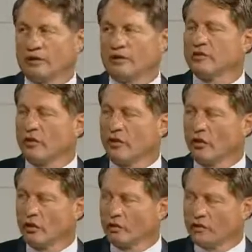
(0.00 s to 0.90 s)
This
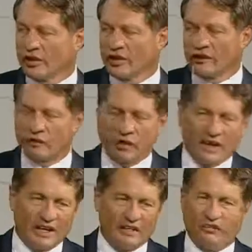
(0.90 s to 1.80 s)
all started, the
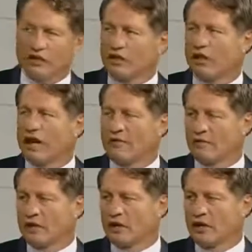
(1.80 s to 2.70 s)
findings started in
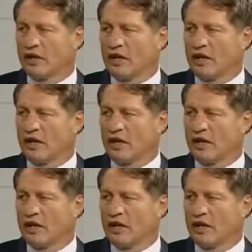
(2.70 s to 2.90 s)
Africa.